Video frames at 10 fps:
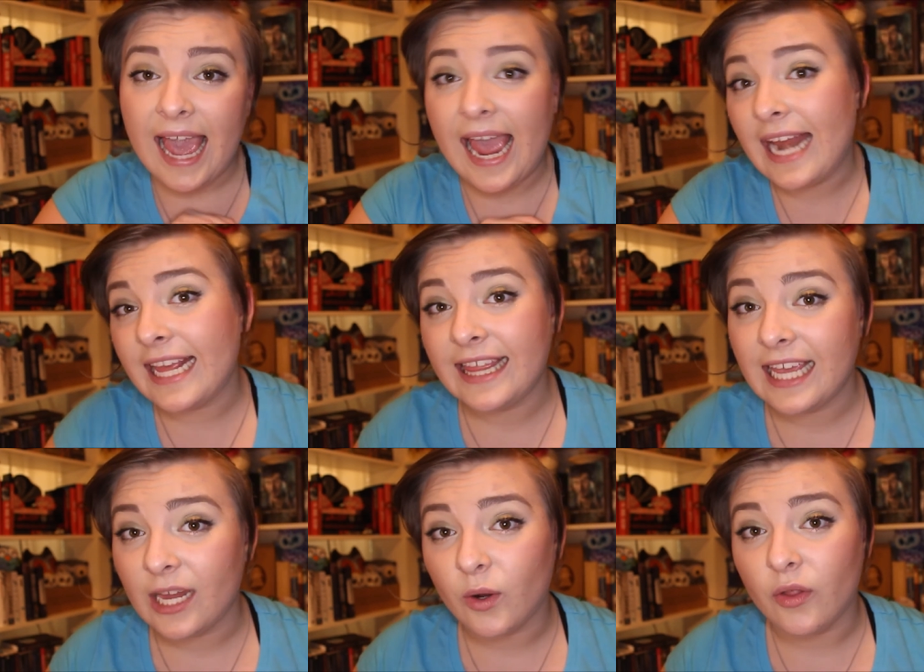
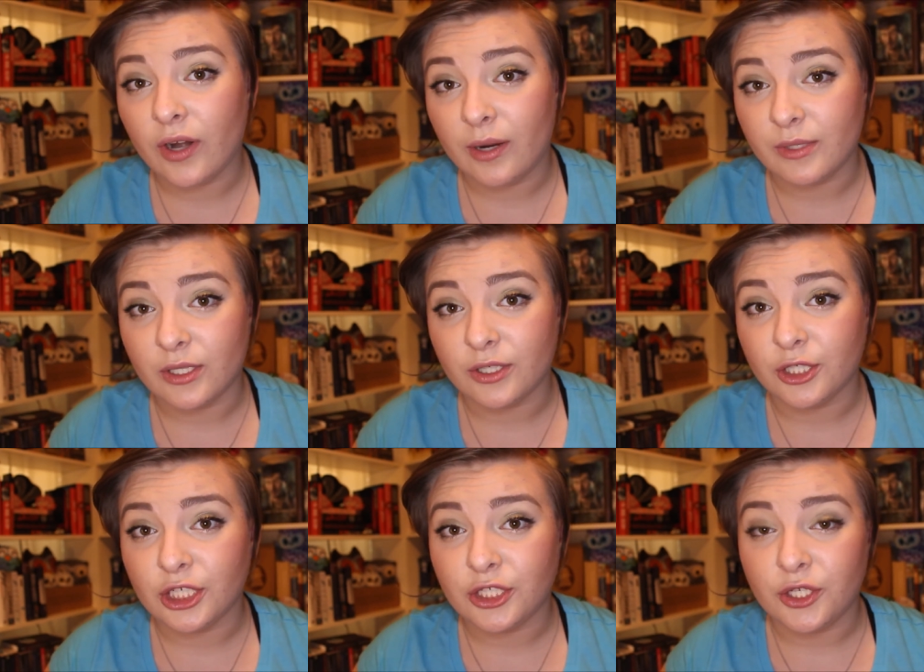anything at all that I was
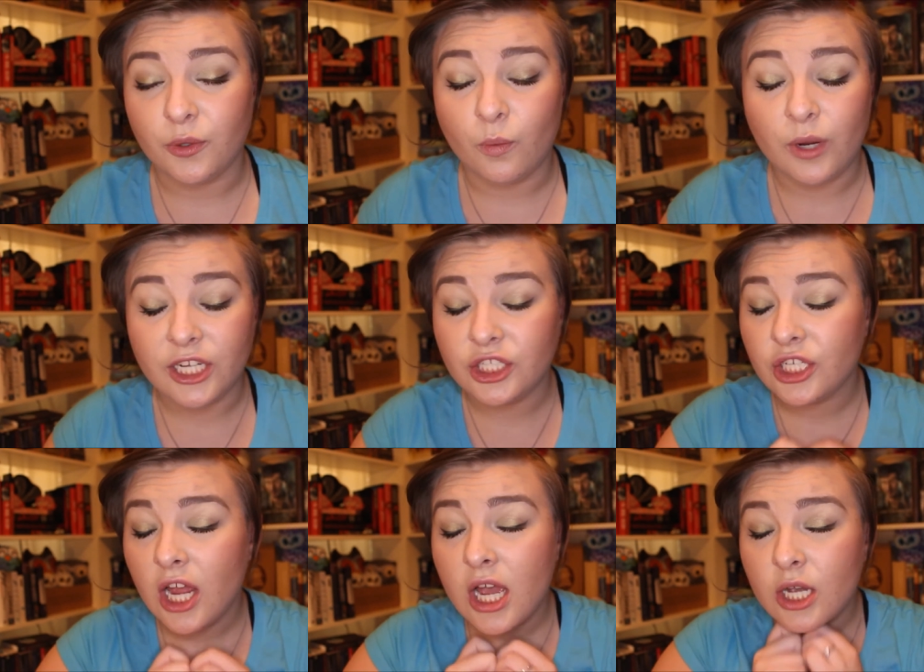allergic to,
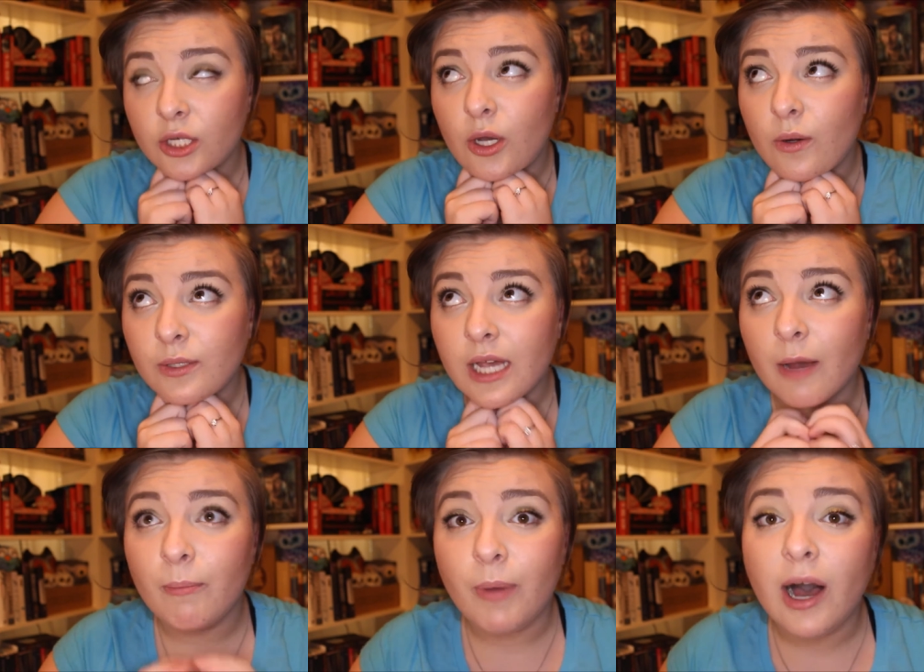which goes
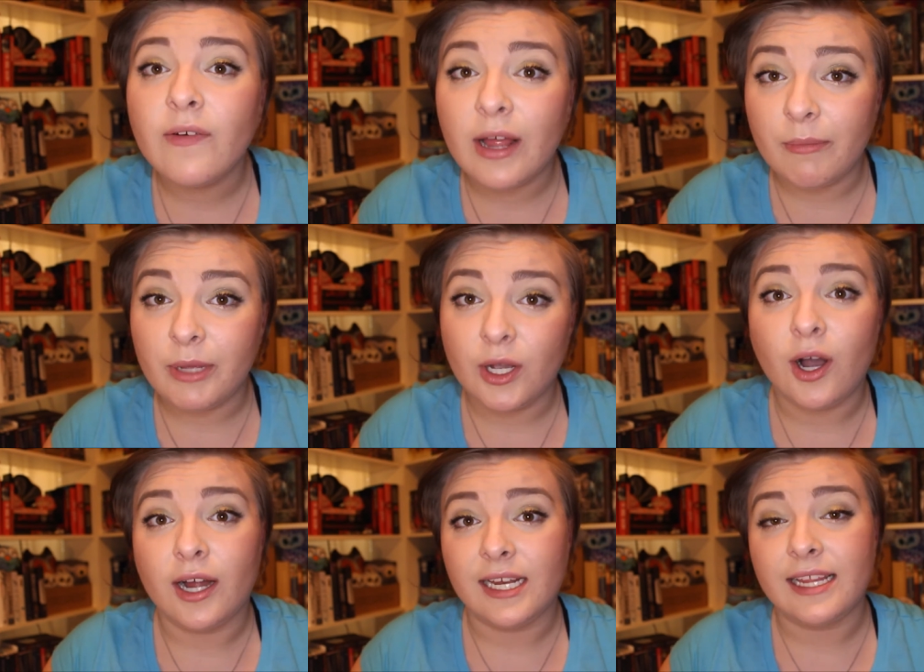above and
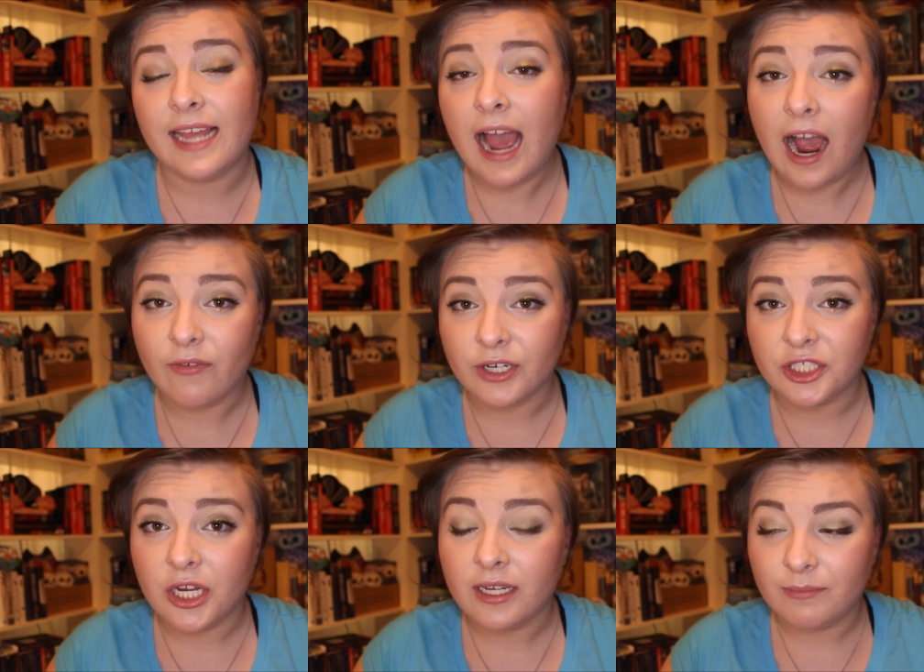beyond the
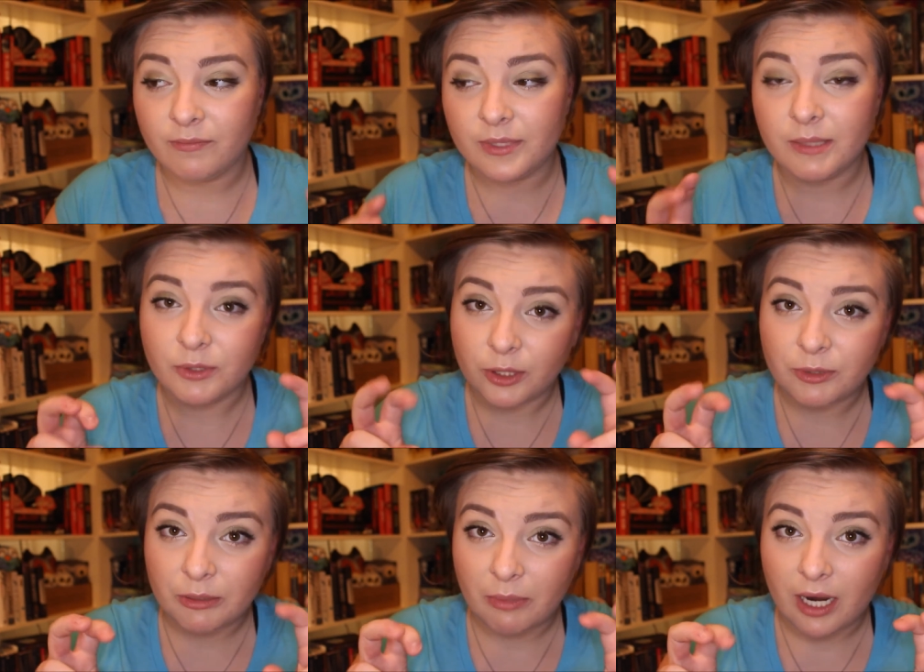average
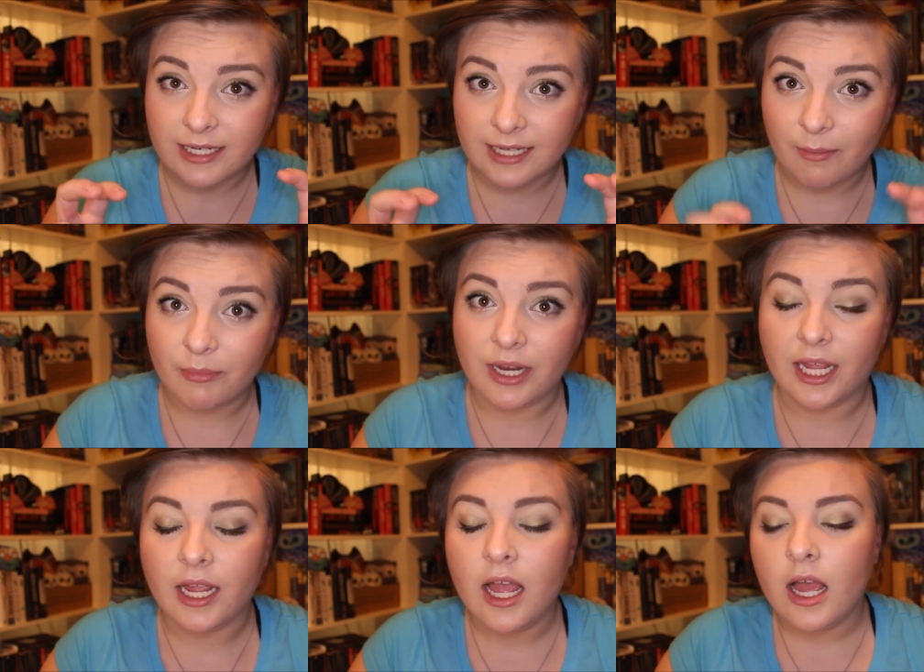subscription box
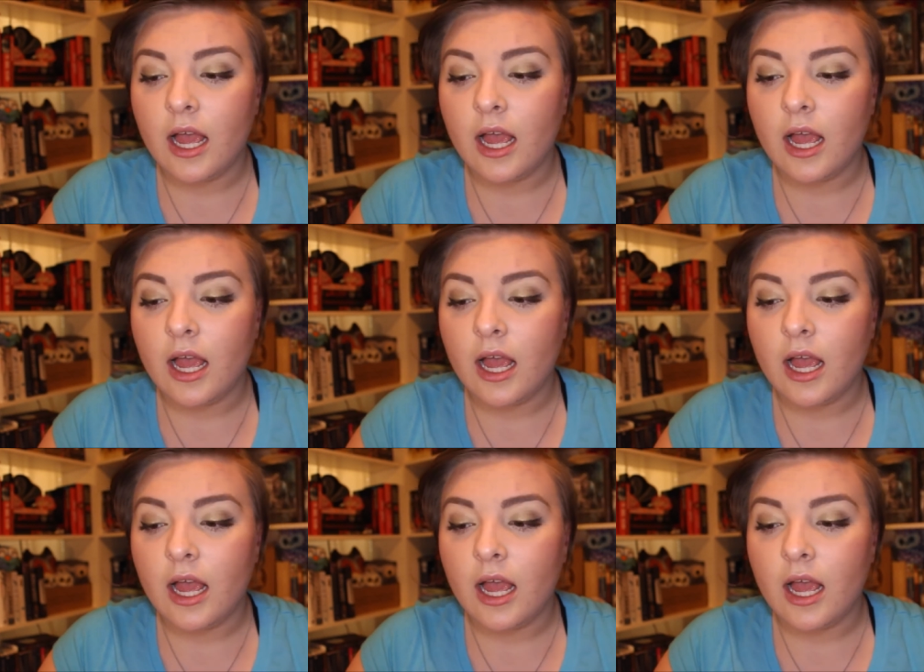company,